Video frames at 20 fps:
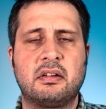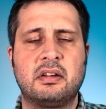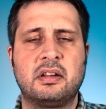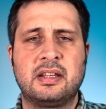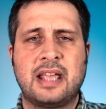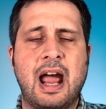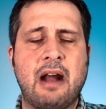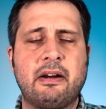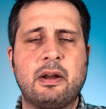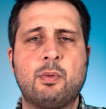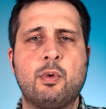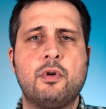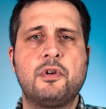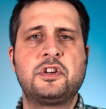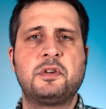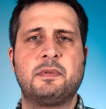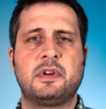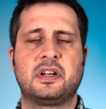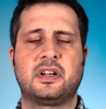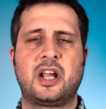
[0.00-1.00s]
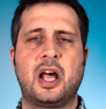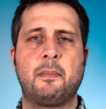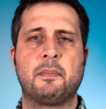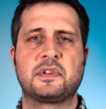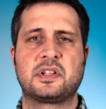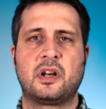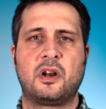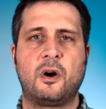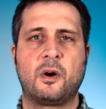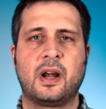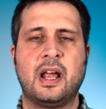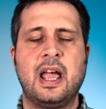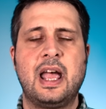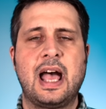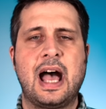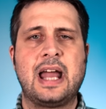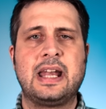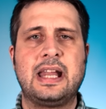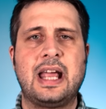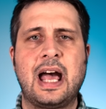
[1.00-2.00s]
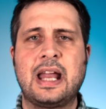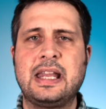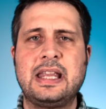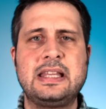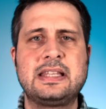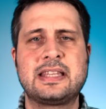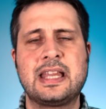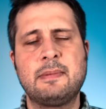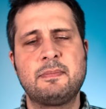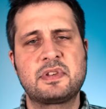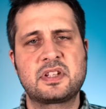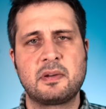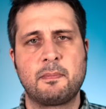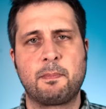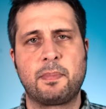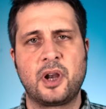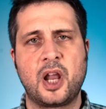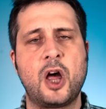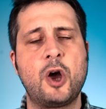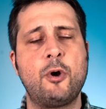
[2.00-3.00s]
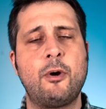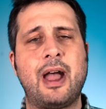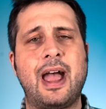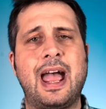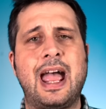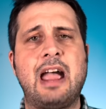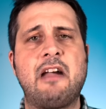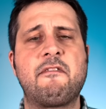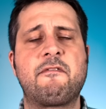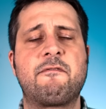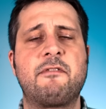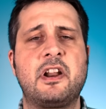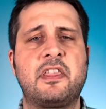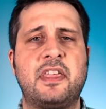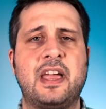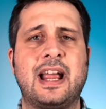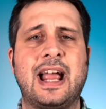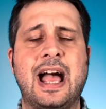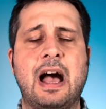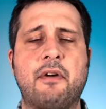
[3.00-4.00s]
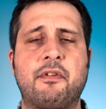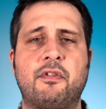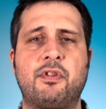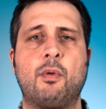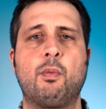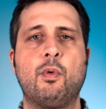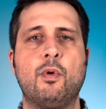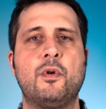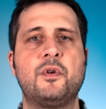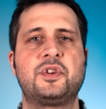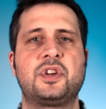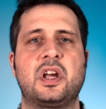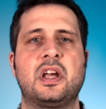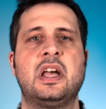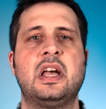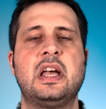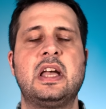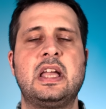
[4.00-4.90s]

Gary Waterman comes along and he seems to blow everything out of the water.